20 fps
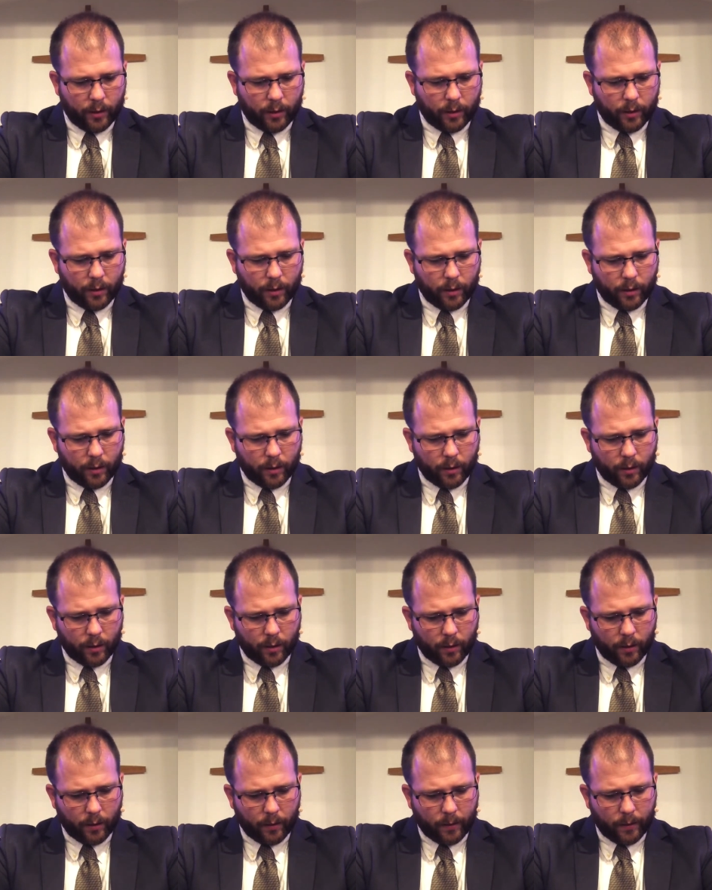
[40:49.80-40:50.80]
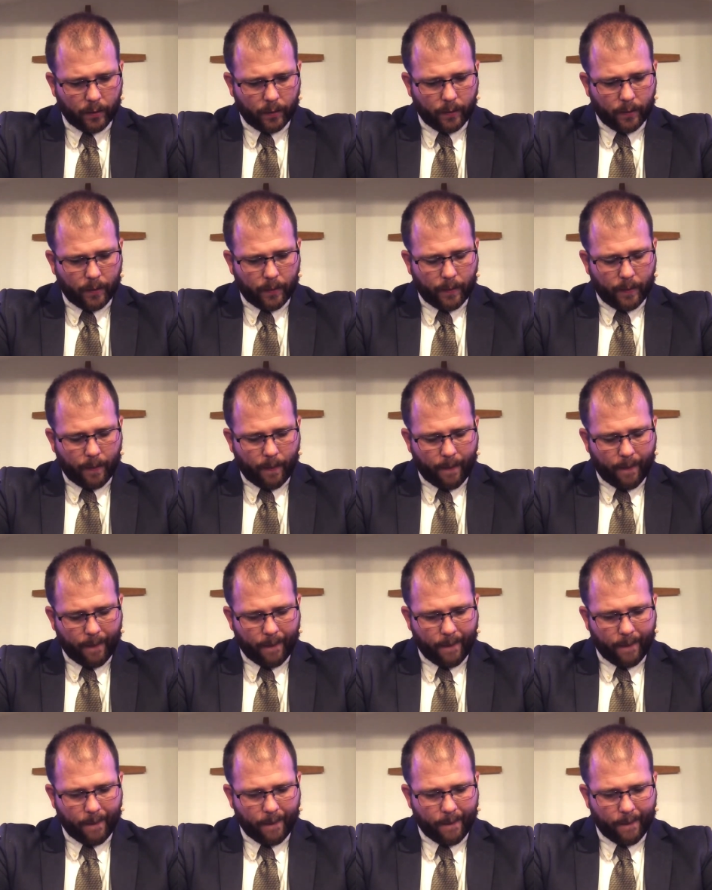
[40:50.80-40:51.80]

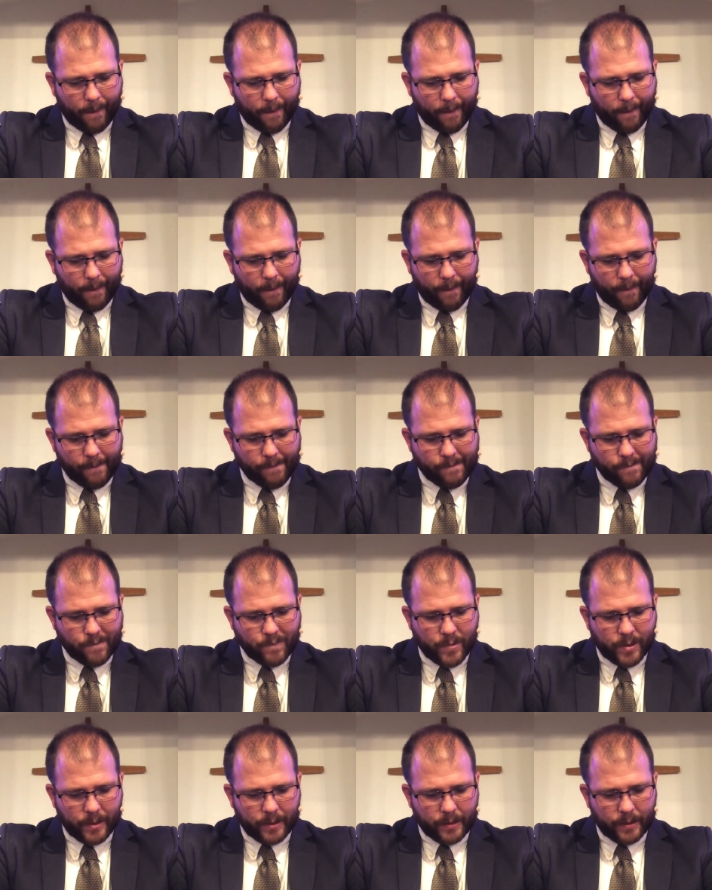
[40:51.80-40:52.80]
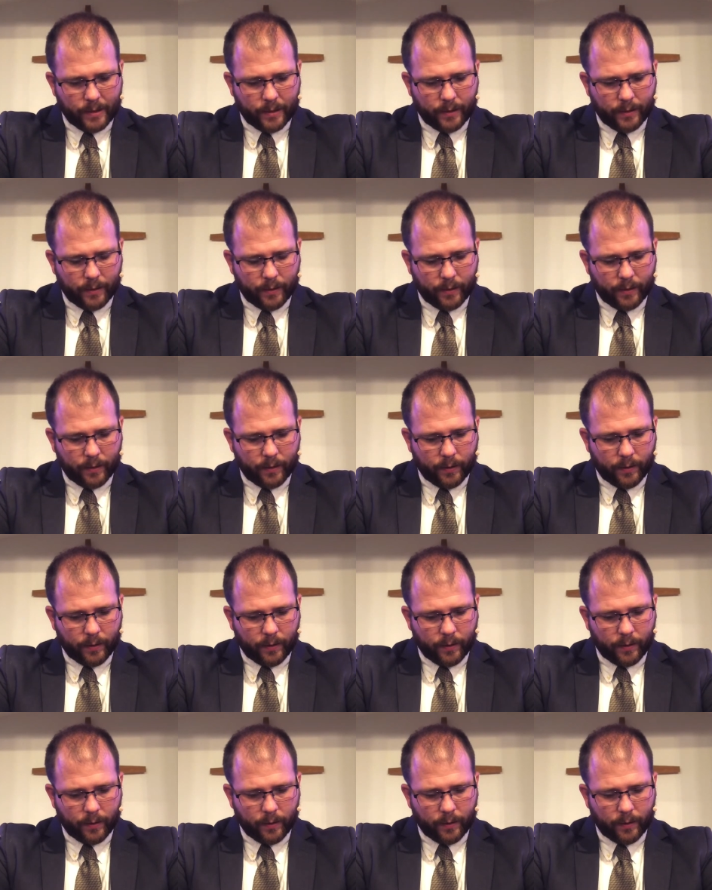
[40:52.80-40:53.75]
Nothing is said.